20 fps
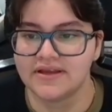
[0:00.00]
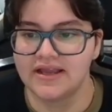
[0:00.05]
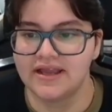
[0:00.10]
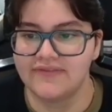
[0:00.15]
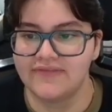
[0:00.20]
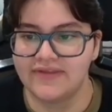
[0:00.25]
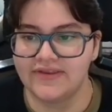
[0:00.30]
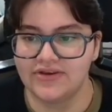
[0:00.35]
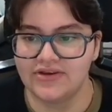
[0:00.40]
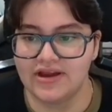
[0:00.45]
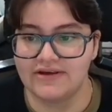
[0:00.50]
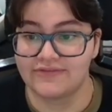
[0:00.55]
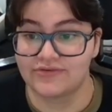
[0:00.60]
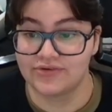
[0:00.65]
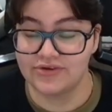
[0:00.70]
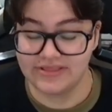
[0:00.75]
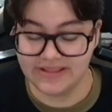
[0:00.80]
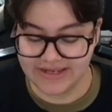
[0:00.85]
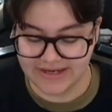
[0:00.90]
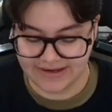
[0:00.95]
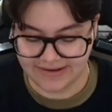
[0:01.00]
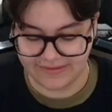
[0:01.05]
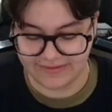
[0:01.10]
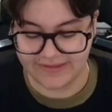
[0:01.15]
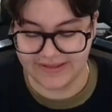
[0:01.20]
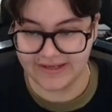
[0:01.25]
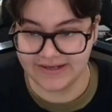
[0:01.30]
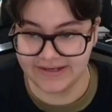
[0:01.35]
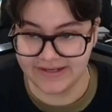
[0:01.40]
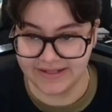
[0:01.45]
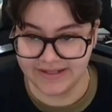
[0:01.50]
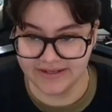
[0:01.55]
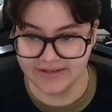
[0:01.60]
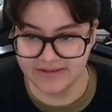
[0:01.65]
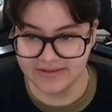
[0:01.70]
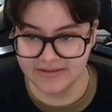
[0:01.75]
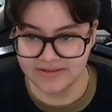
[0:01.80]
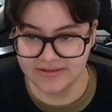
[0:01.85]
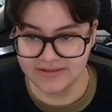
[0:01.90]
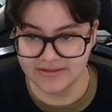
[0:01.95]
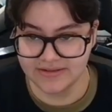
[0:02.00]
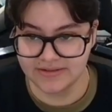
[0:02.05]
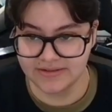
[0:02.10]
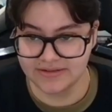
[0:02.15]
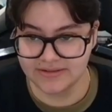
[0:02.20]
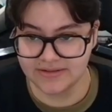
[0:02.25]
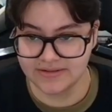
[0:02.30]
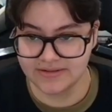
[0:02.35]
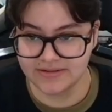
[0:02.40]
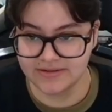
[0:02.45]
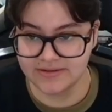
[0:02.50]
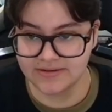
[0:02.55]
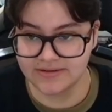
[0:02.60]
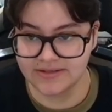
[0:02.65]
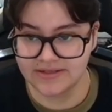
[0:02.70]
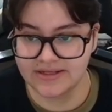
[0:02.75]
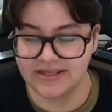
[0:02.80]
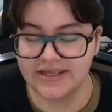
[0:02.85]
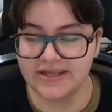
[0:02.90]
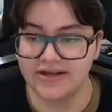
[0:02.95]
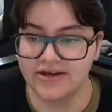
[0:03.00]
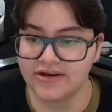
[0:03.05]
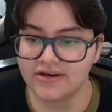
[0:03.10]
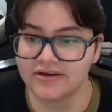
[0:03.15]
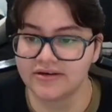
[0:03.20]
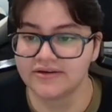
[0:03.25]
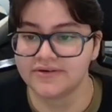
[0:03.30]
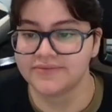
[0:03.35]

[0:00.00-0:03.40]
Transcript: and then you have a related idea here,